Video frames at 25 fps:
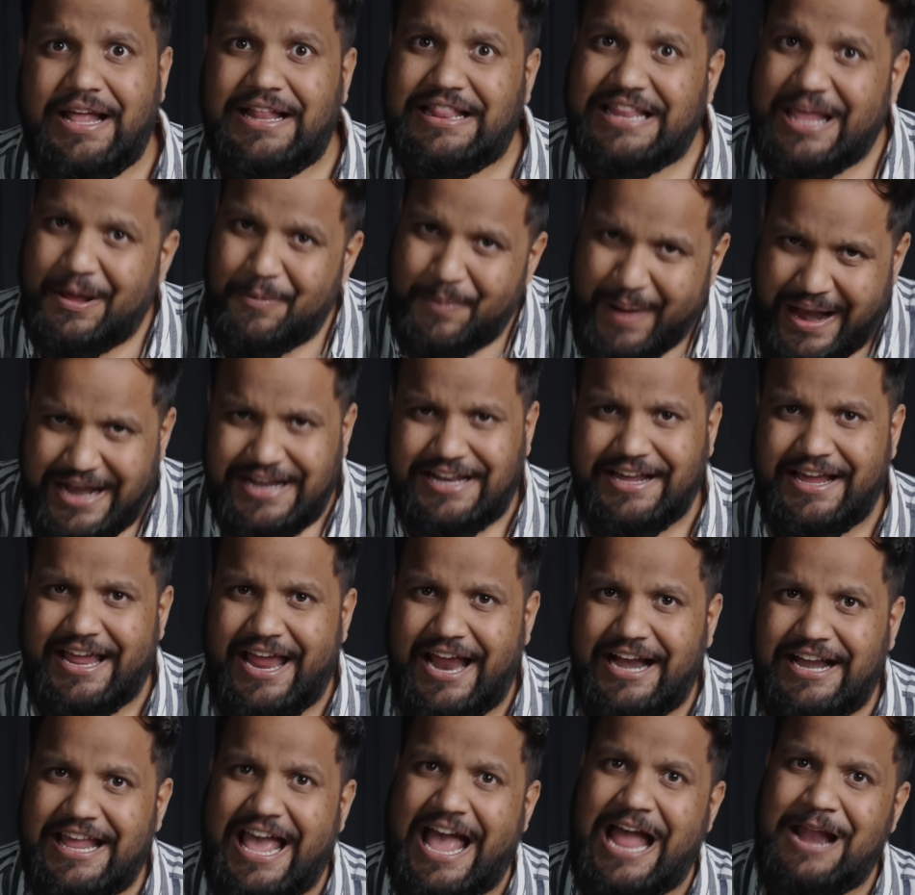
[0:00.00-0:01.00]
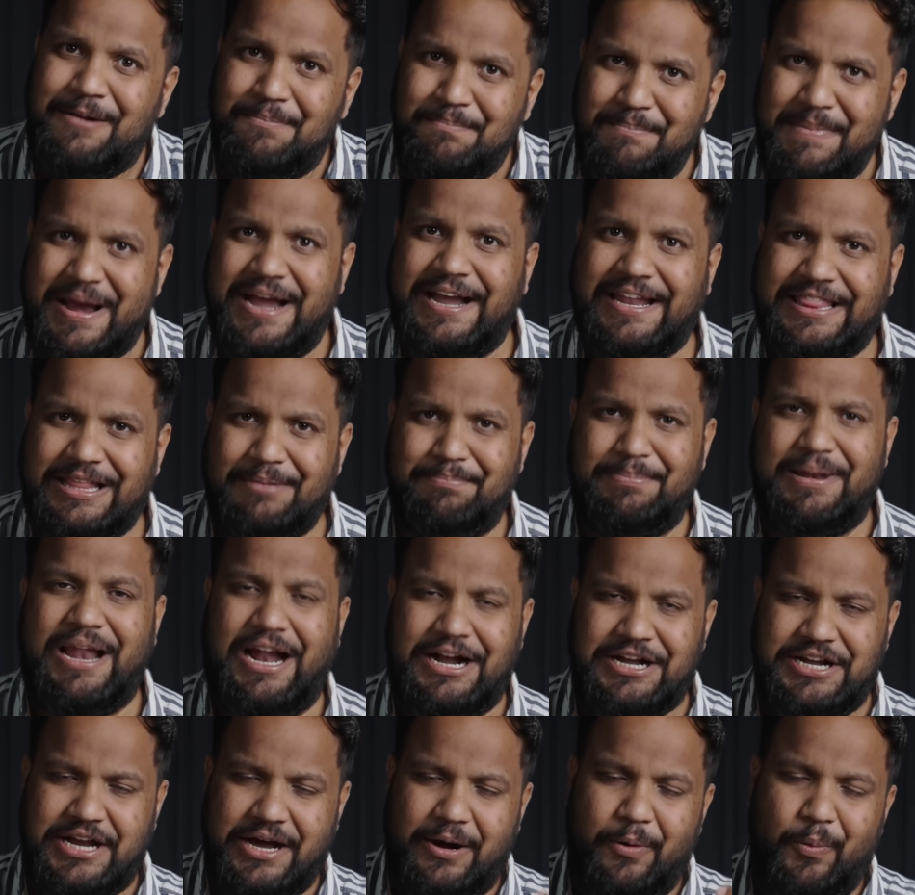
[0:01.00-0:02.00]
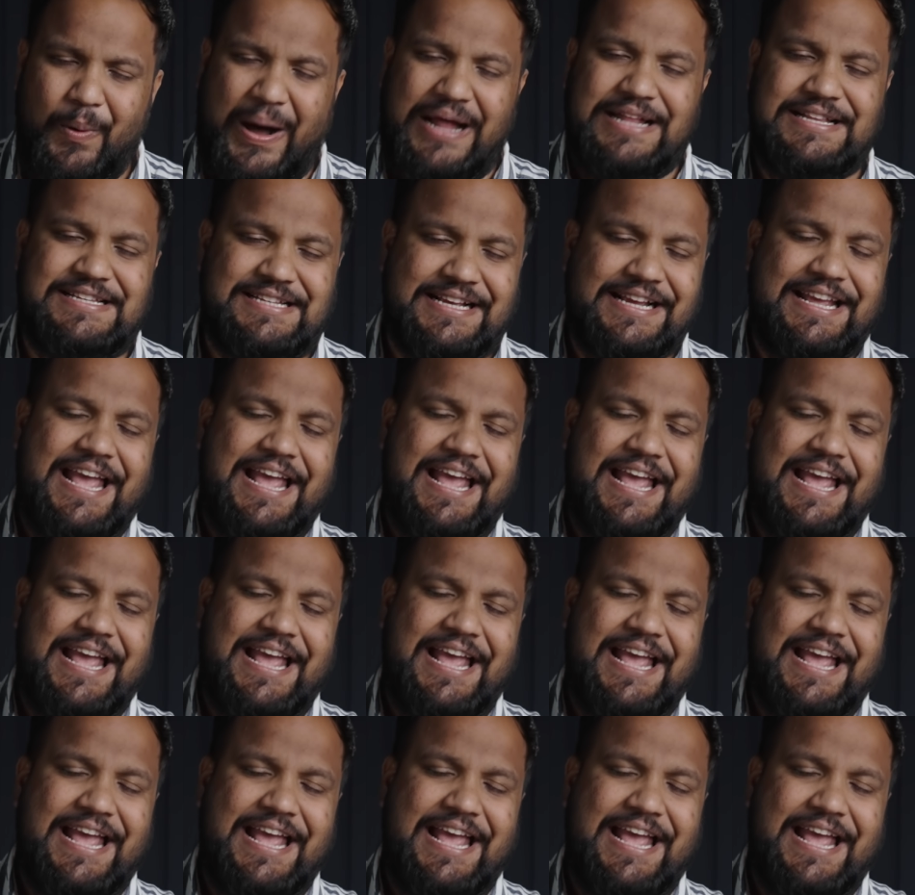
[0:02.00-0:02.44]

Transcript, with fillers: They went ahead and made the blunder once